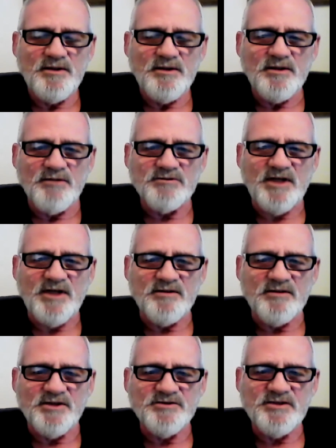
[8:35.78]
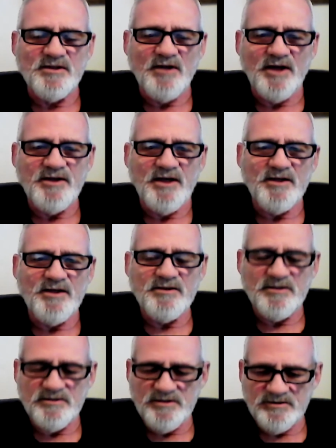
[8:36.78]
I was getting dizzy and
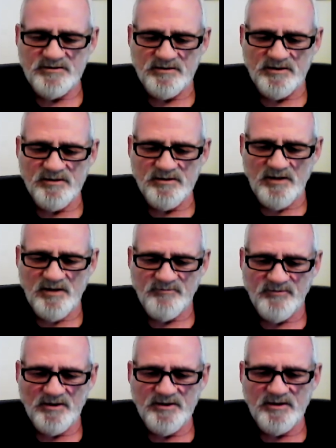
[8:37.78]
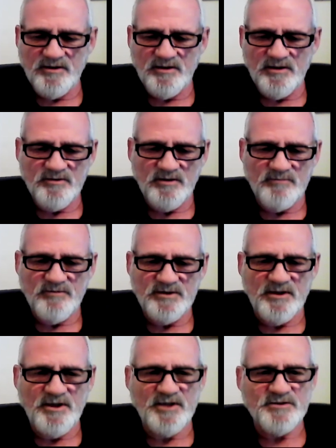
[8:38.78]
lightheaded and just not feeling good. And I thought,
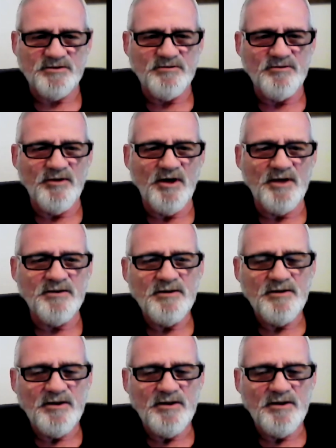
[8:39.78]
what the heck's going on?